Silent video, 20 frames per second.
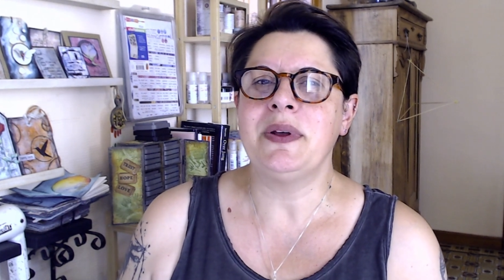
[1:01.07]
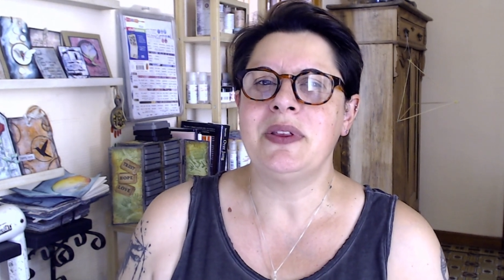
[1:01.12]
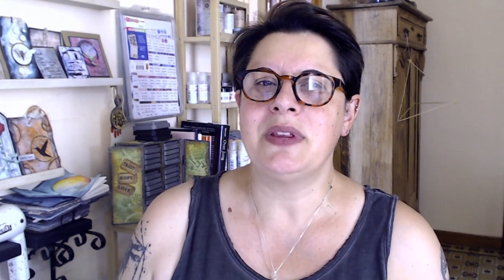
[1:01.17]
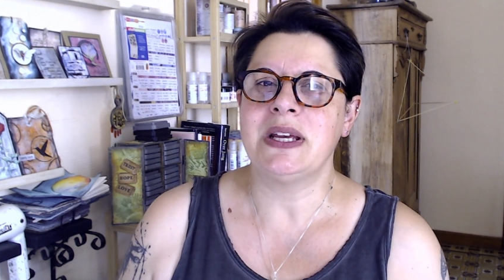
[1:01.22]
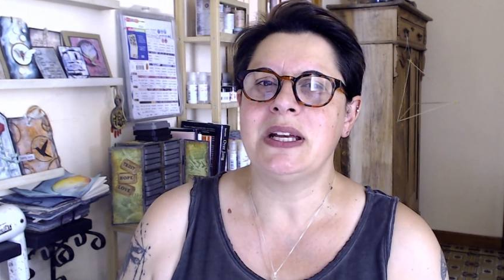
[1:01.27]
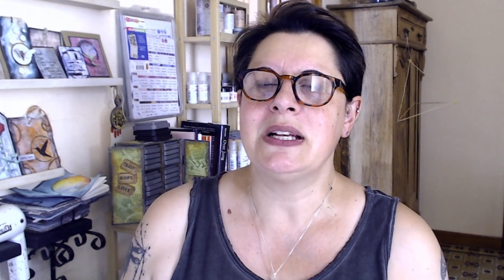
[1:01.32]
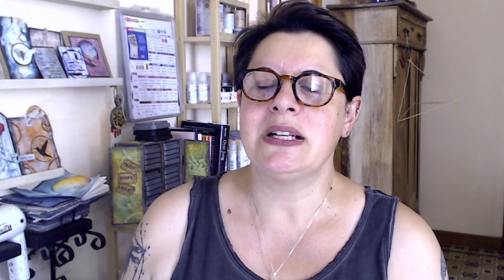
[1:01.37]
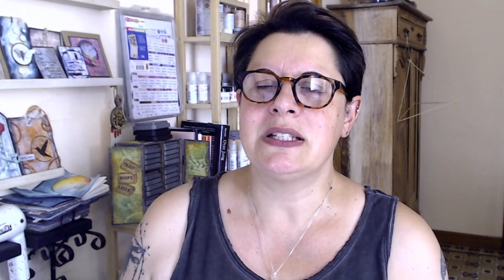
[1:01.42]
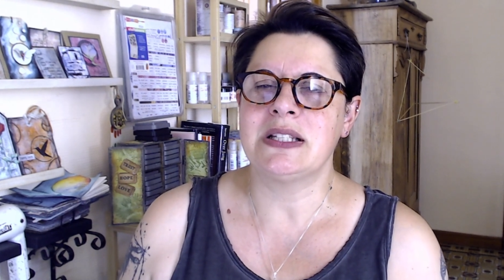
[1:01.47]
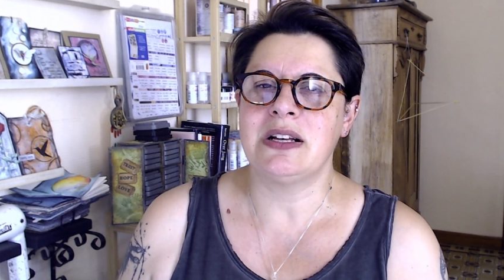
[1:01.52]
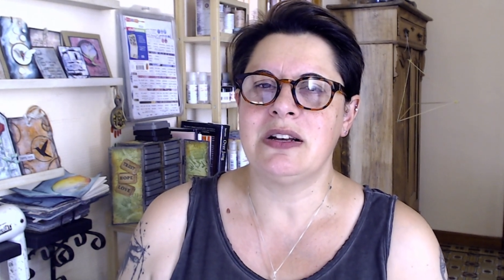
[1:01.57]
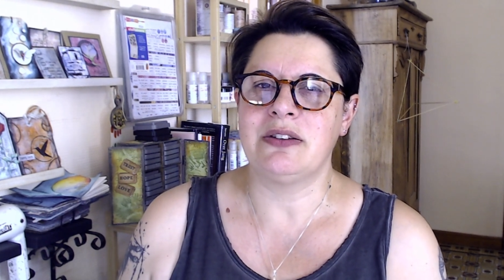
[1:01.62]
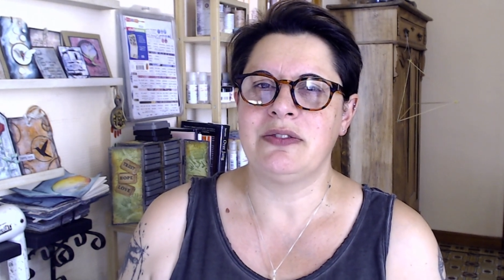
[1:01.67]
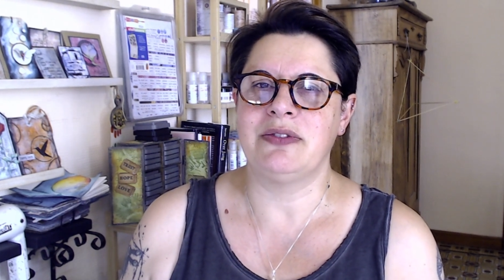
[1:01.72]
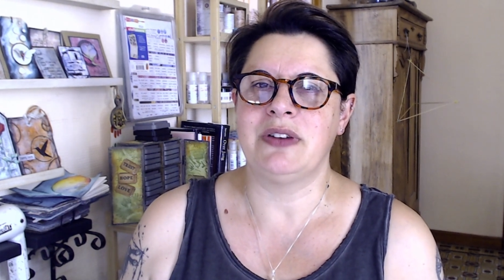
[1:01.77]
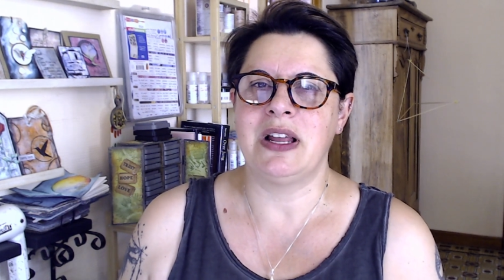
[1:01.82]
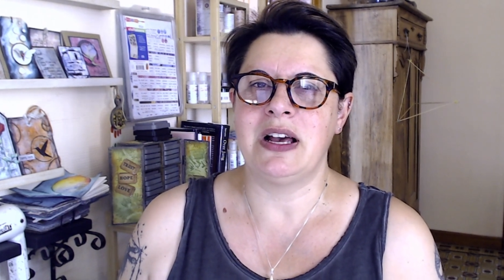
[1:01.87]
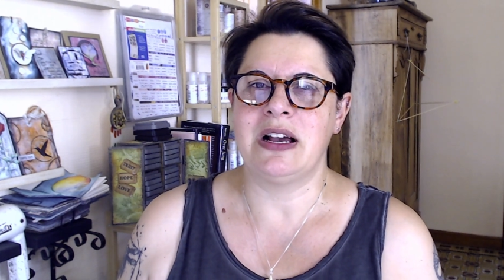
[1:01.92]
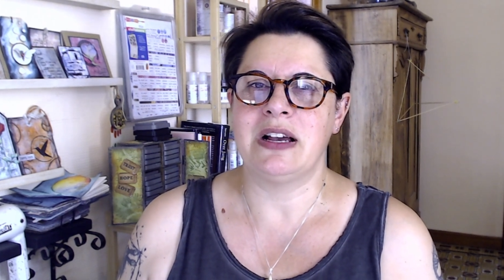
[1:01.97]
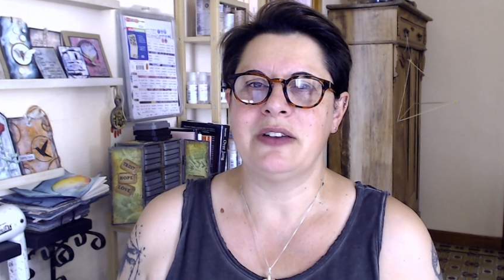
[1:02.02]
things of
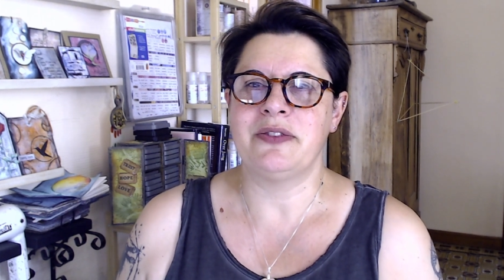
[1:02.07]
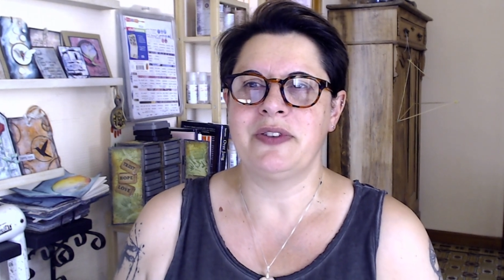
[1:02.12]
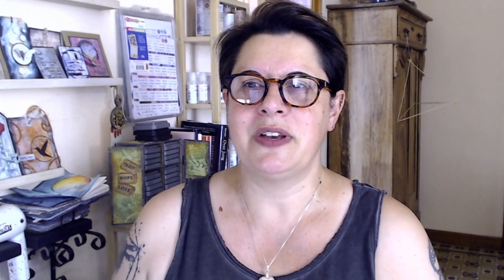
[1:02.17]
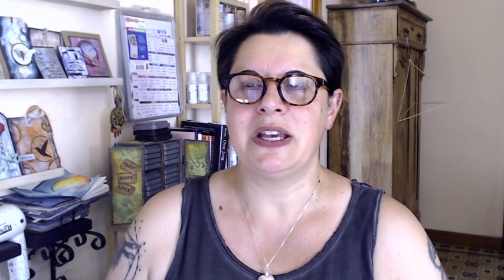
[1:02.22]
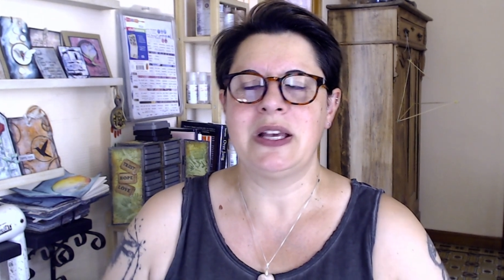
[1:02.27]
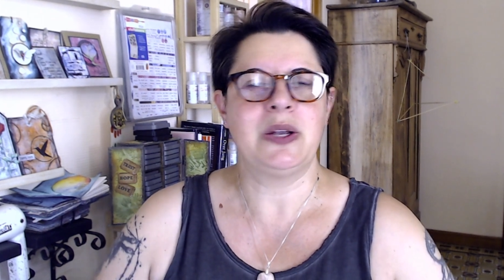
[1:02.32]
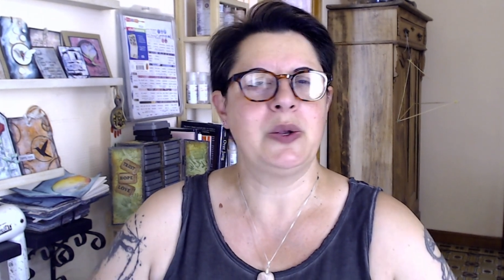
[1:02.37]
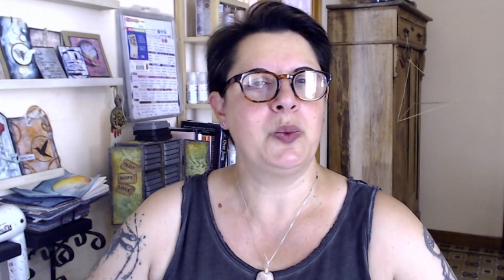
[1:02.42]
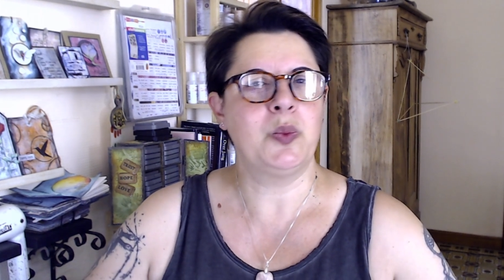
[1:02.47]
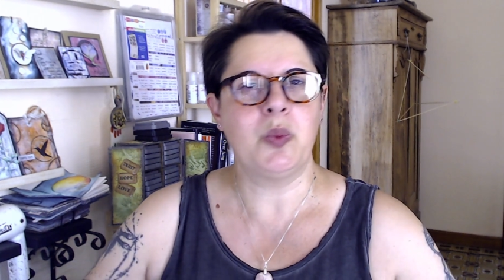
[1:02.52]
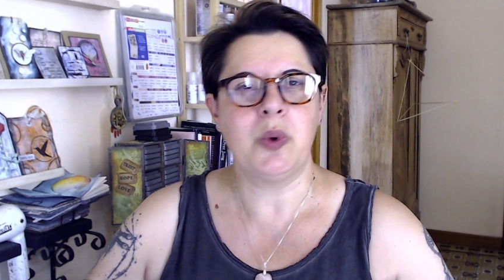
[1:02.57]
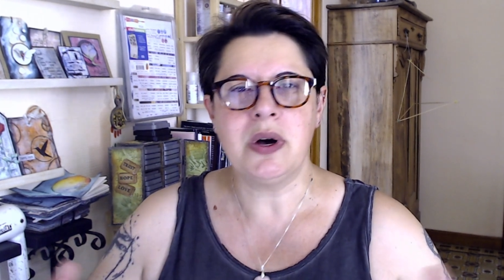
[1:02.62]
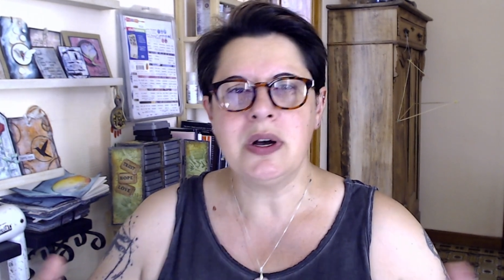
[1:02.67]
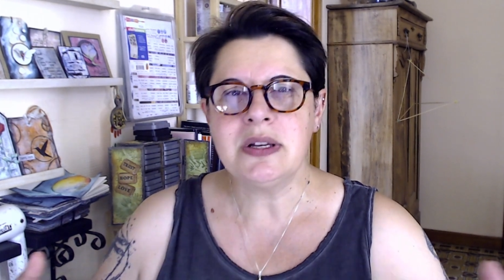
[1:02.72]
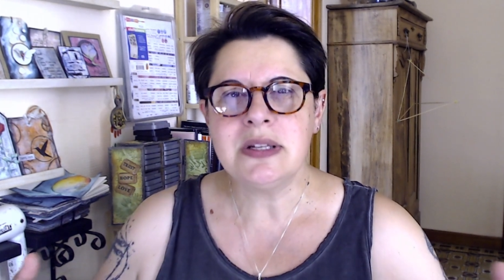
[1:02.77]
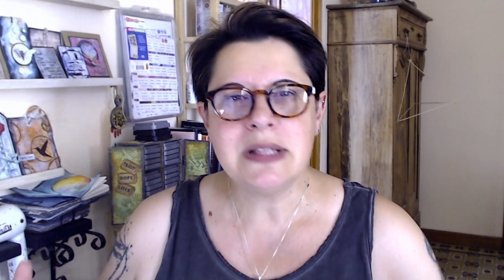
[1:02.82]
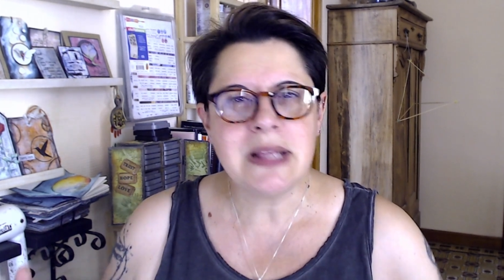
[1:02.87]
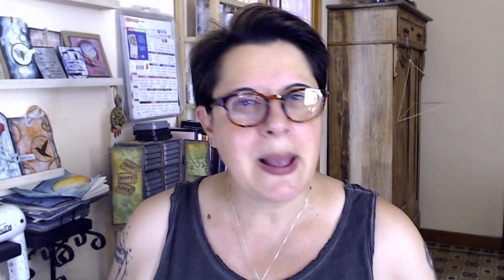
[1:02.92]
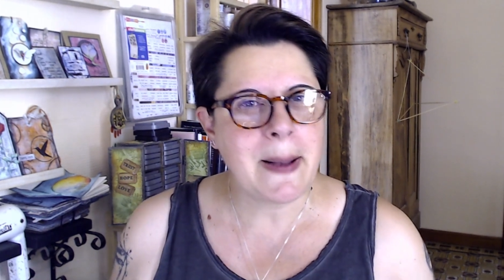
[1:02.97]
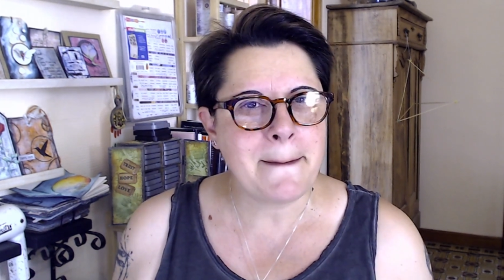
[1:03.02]
life in
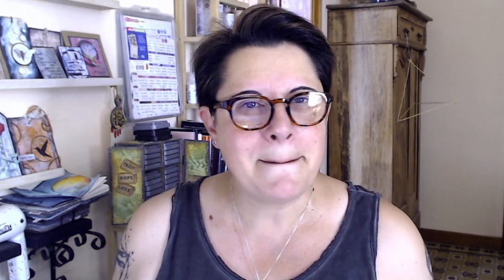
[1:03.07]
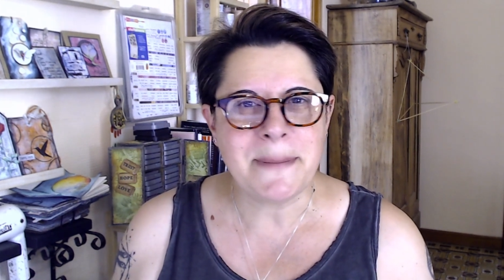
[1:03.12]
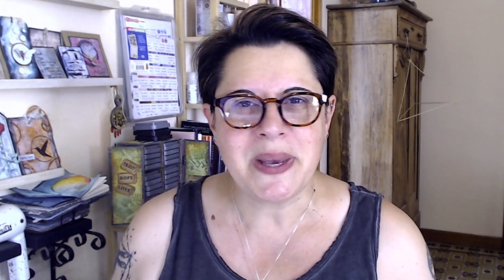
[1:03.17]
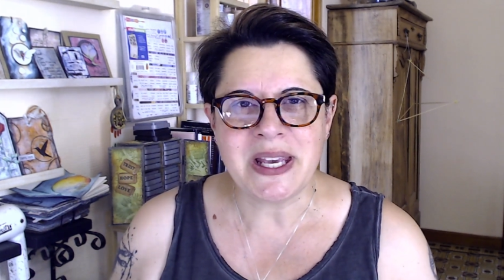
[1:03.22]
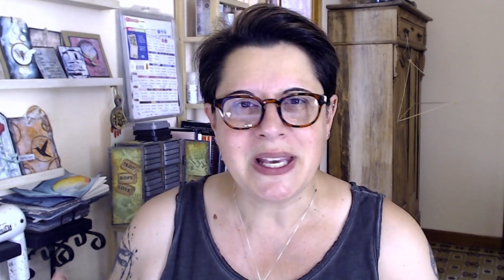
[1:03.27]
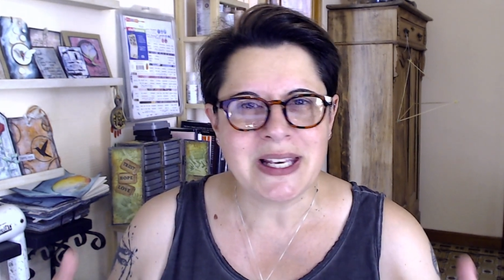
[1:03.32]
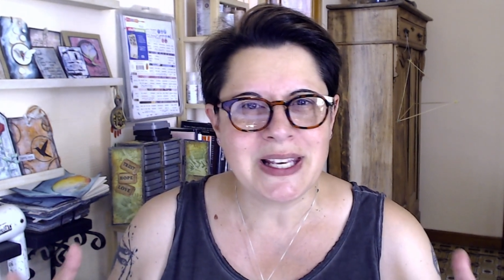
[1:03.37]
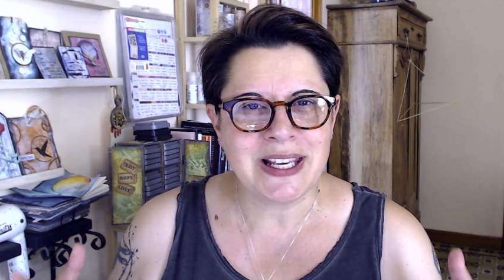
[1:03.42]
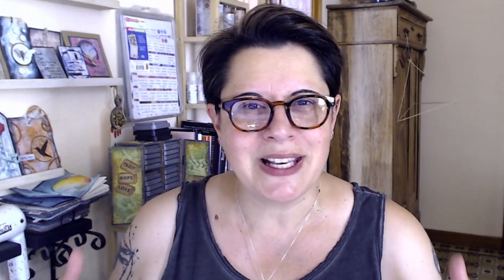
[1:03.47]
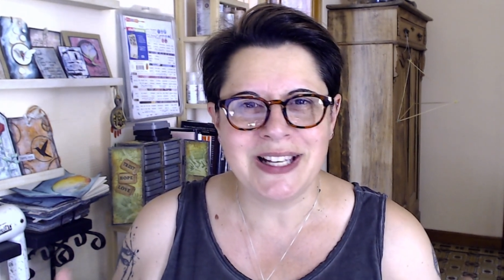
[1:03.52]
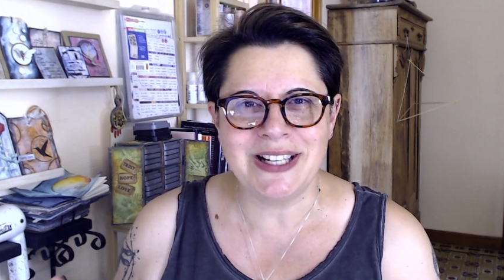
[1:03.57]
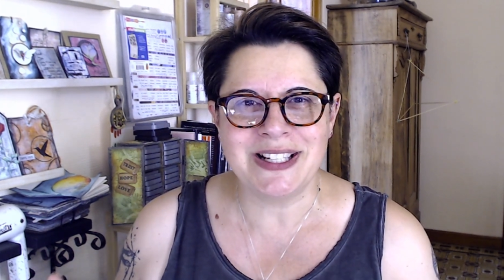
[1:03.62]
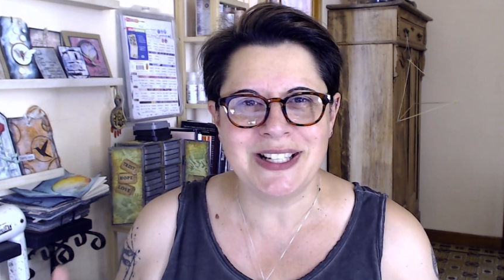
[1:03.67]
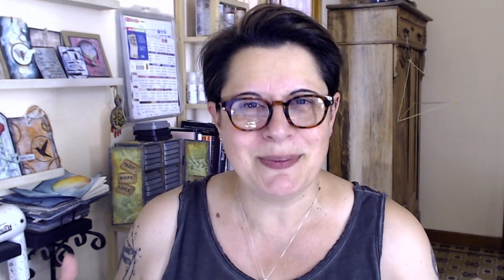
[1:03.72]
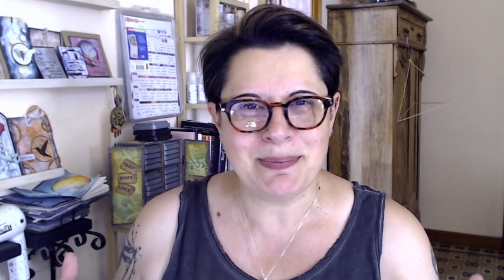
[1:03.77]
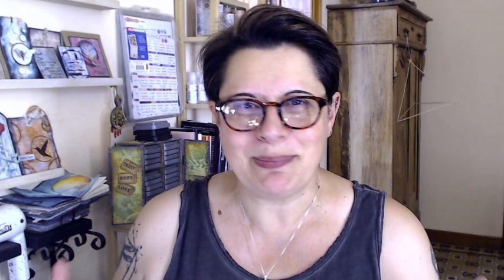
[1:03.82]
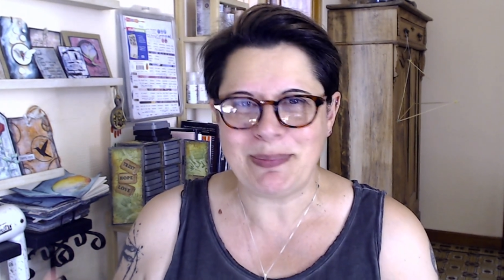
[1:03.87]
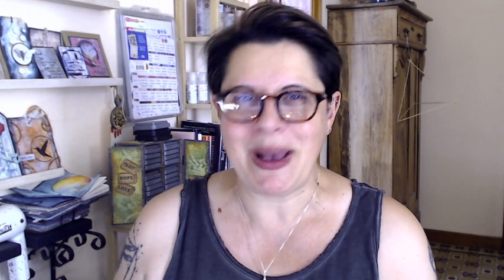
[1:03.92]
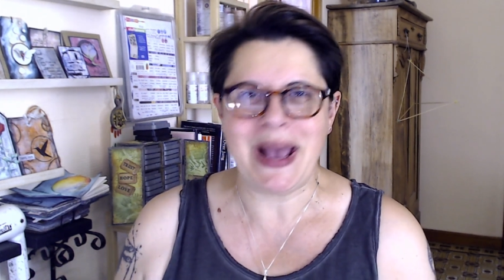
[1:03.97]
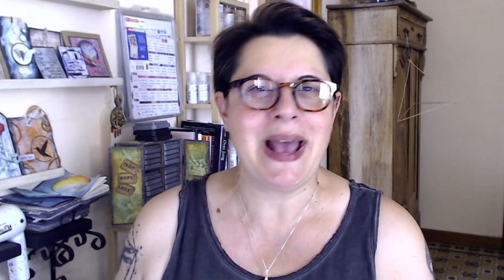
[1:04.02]
one big
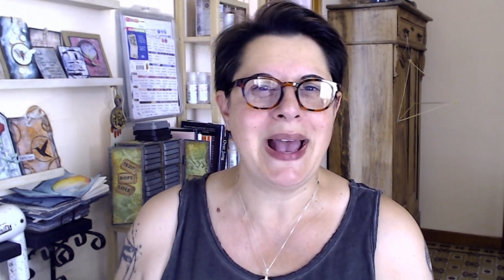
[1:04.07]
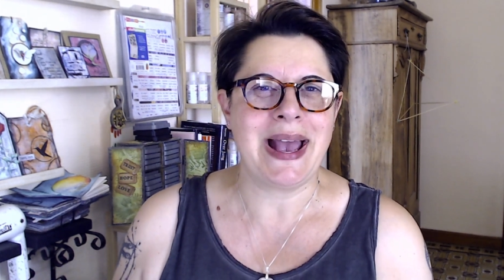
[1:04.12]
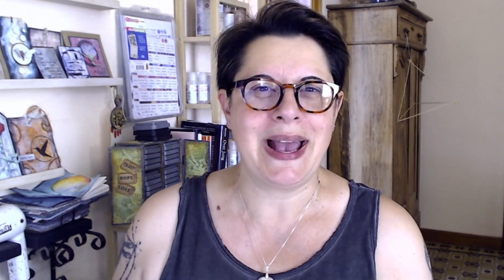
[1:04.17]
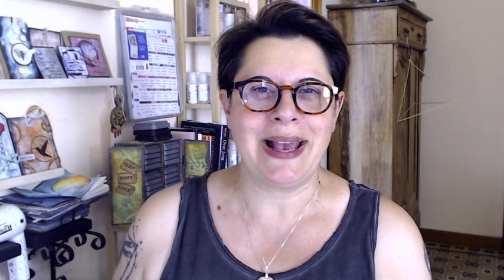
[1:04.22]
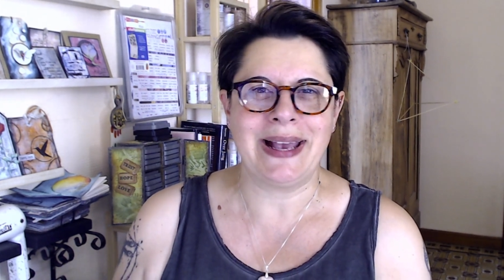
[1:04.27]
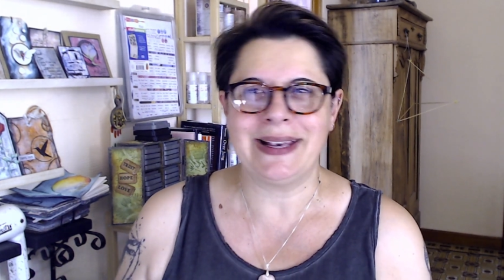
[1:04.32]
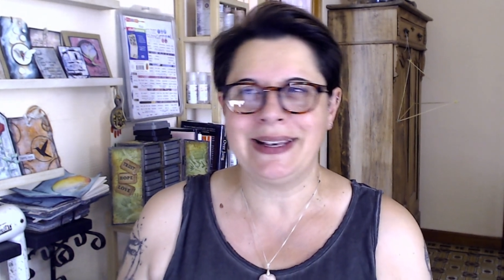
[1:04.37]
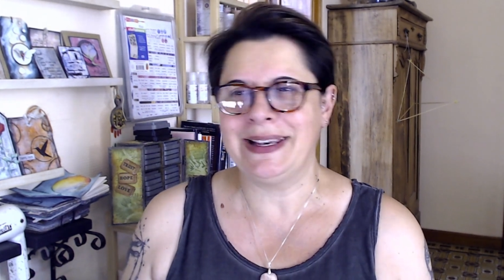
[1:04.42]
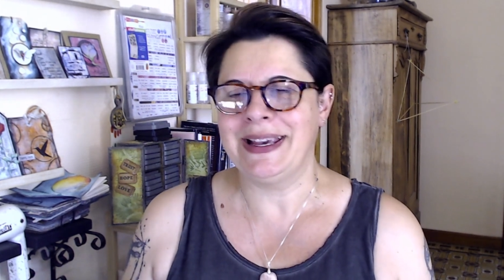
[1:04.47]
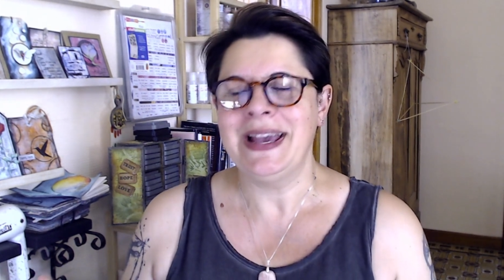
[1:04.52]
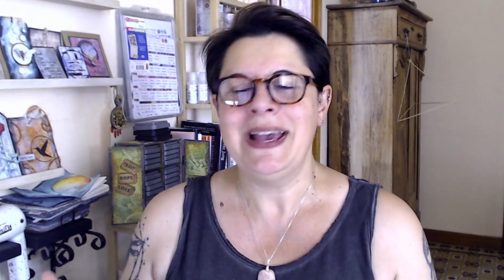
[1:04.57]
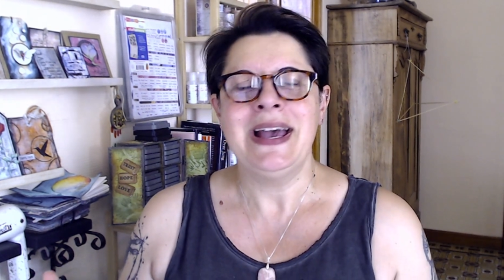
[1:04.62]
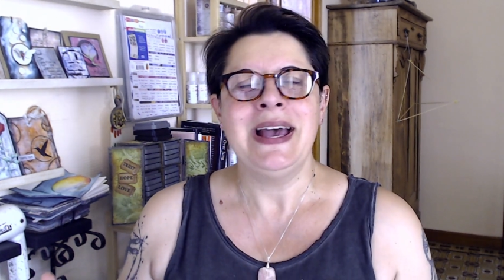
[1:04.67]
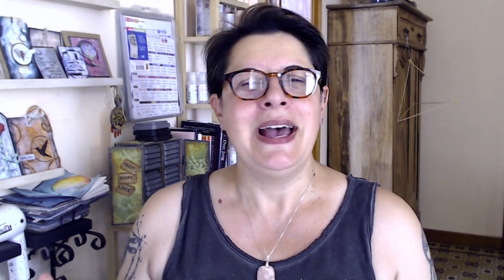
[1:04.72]
bag